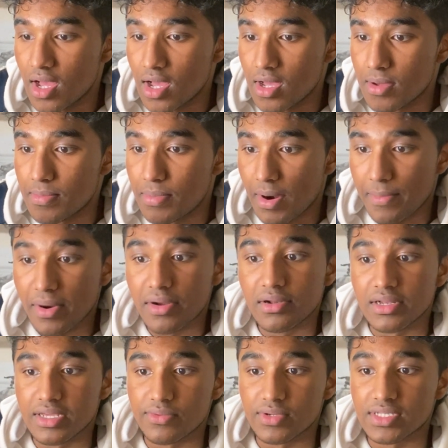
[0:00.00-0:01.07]

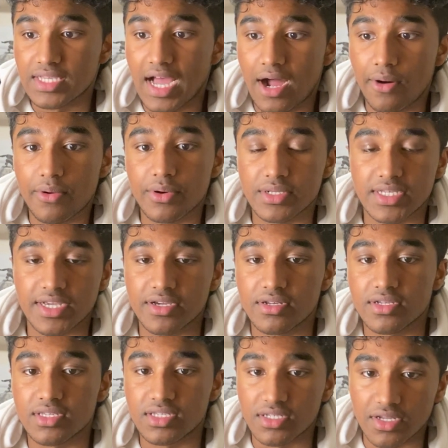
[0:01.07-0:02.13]
primarily was how was I gonna
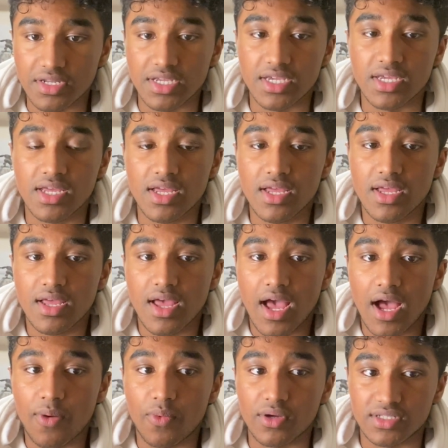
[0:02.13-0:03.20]
study
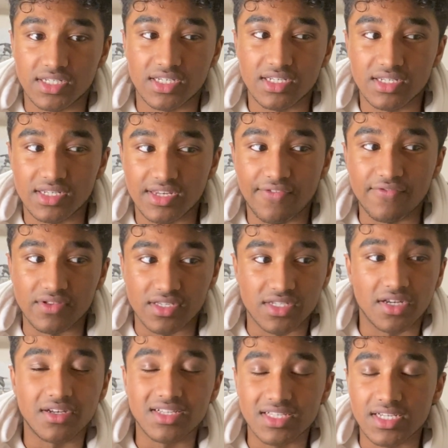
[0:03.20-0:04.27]
and what different
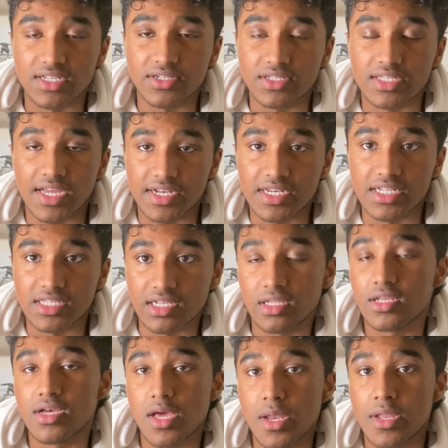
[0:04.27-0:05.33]
study skills I'd need to
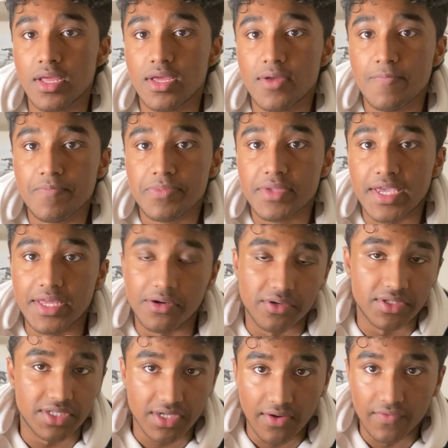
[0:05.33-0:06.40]
learn in order to cover the